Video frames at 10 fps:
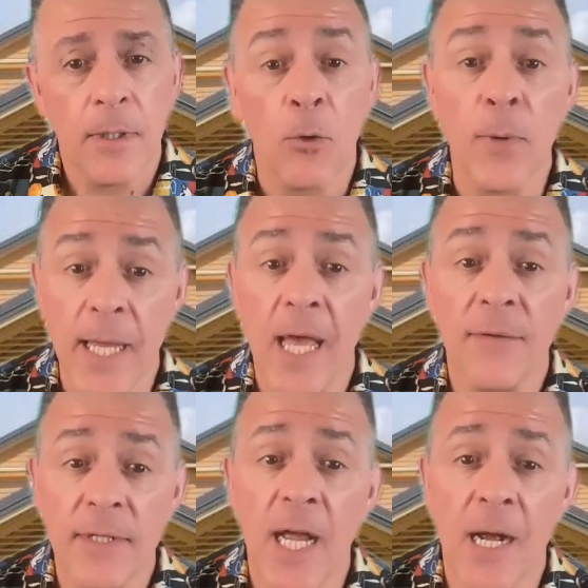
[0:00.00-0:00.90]
we have
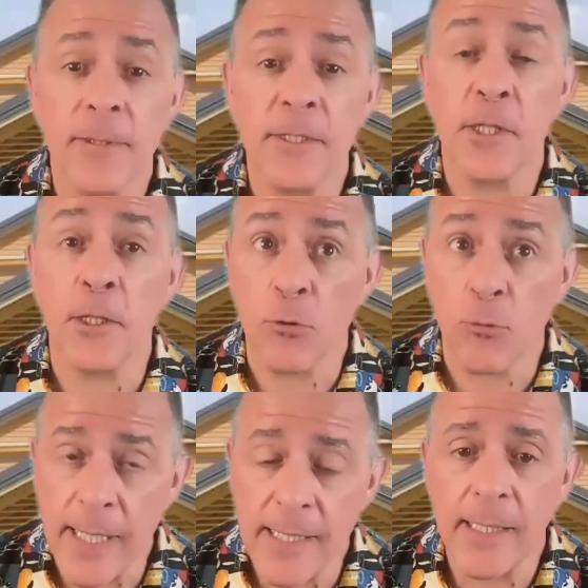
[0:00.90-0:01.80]
accomplished a
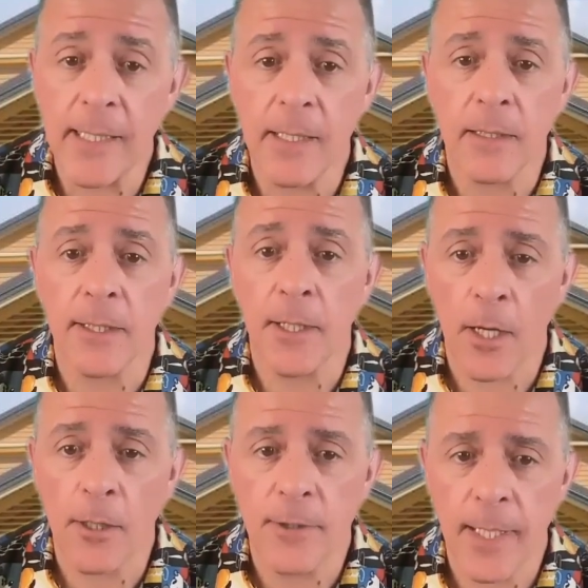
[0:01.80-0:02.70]
great deal in
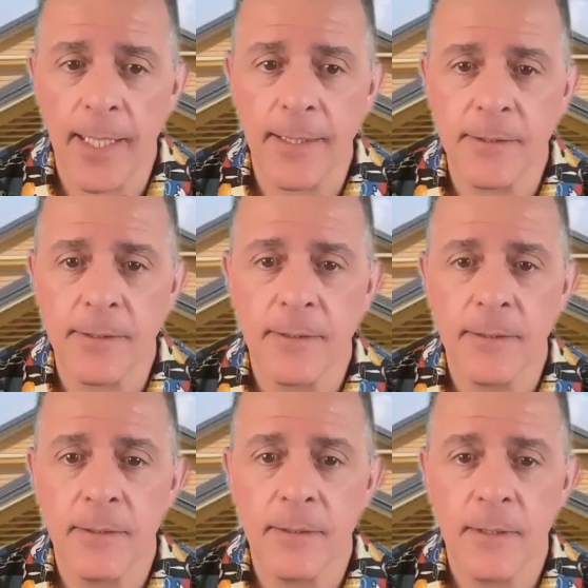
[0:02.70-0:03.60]
100 days,
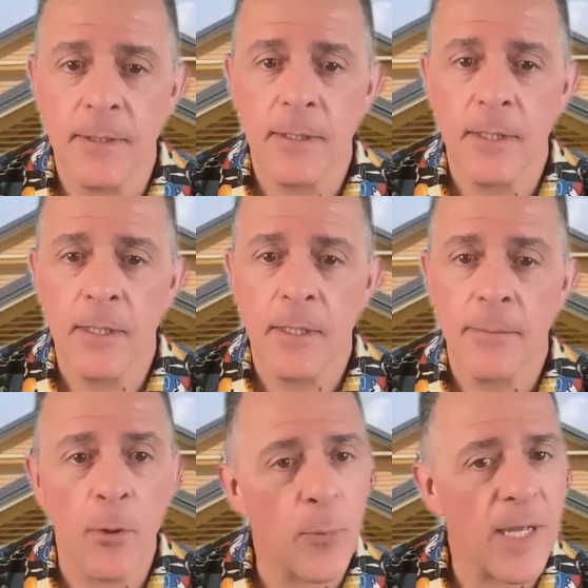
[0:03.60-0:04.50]

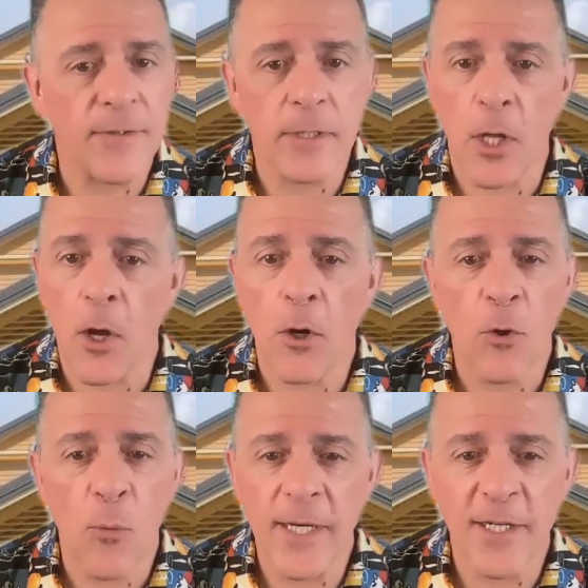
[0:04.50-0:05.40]
but we have a
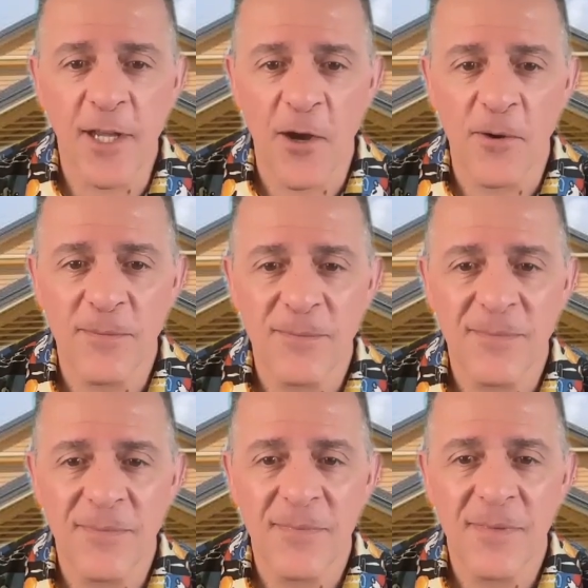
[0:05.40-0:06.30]
long way to go.
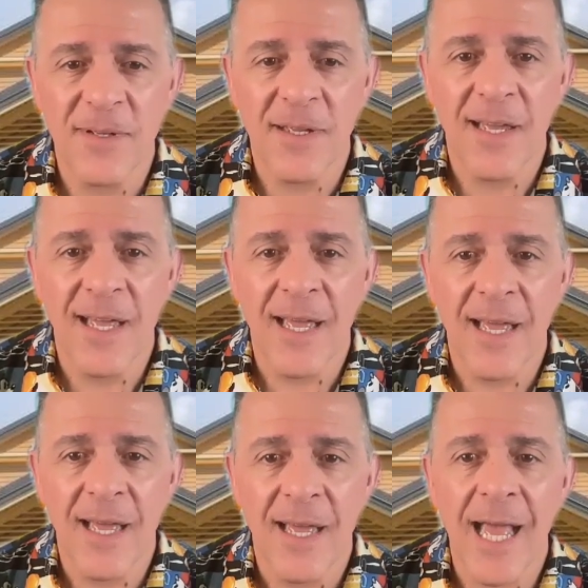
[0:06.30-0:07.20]

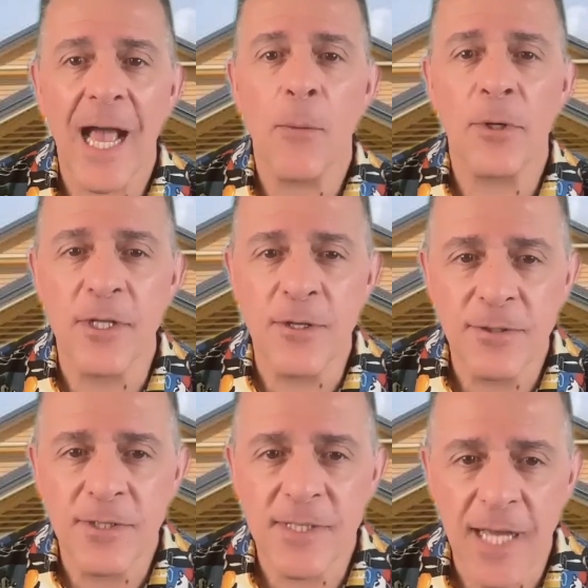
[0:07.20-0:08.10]
How will you
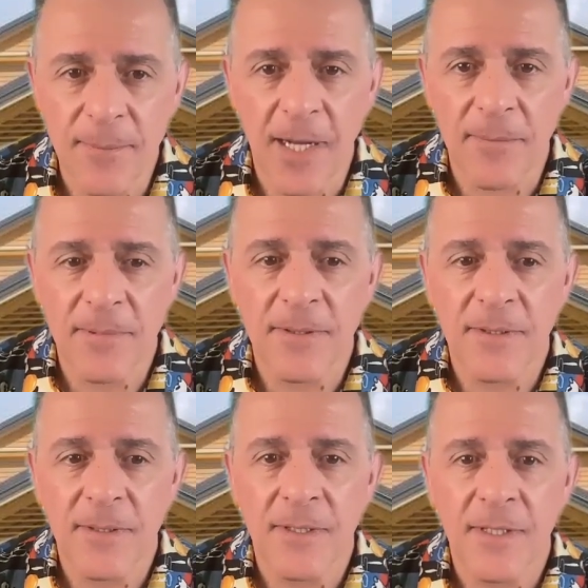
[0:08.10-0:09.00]
step up
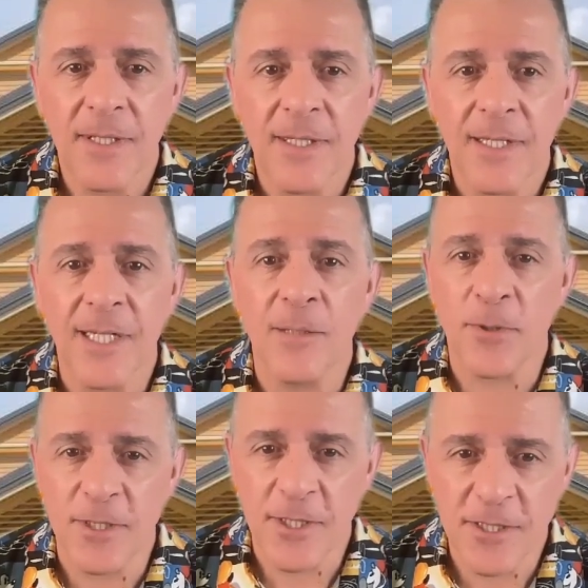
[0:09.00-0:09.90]
and
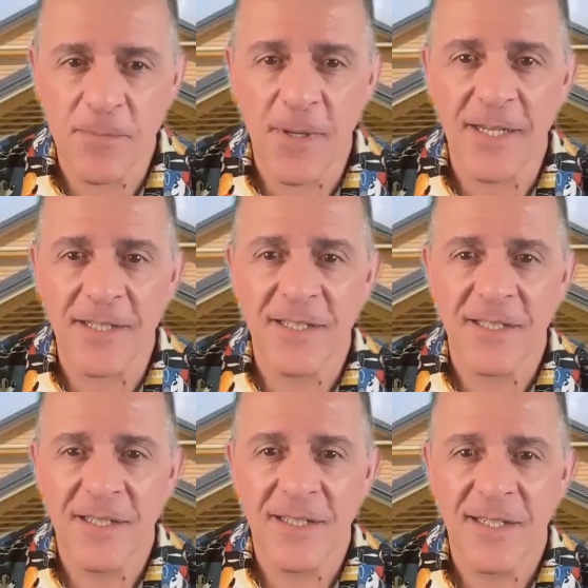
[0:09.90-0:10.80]
participate
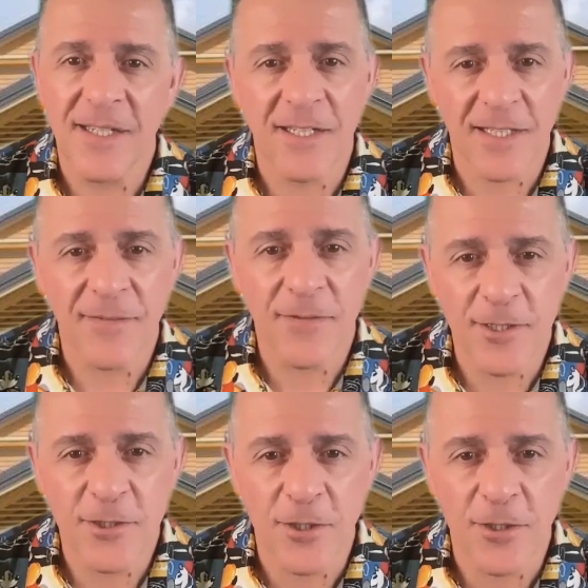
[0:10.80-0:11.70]
in the life of the
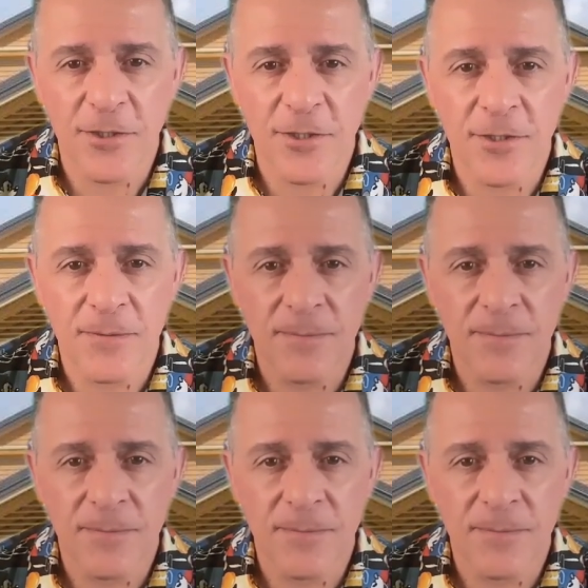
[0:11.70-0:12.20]
church?